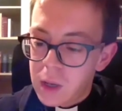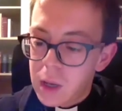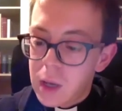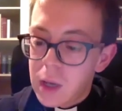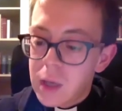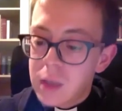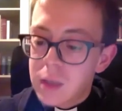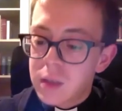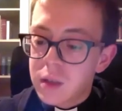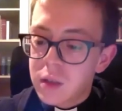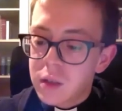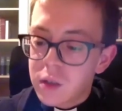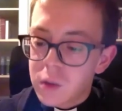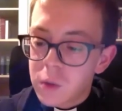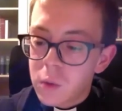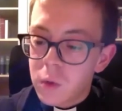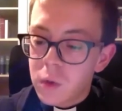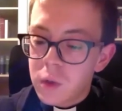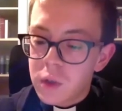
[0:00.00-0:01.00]
is the
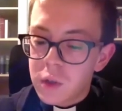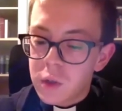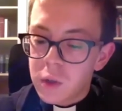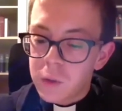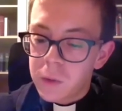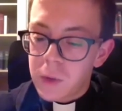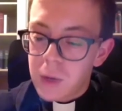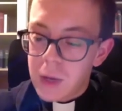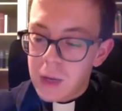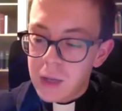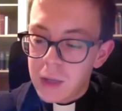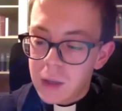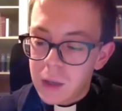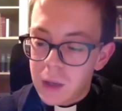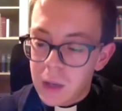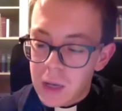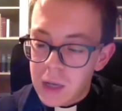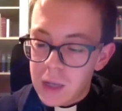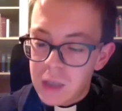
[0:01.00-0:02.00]
source of
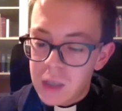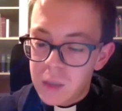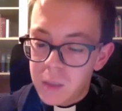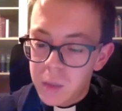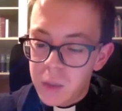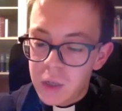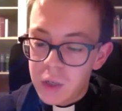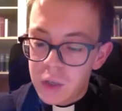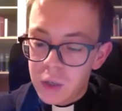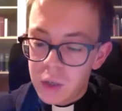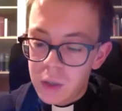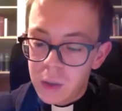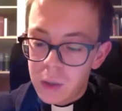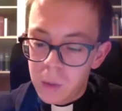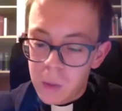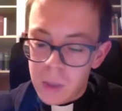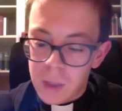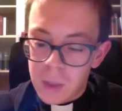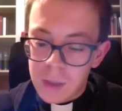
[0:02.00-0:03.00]
hate speech in the
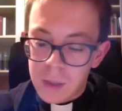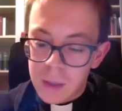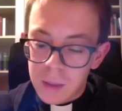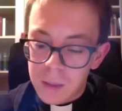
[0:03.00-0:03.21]
West.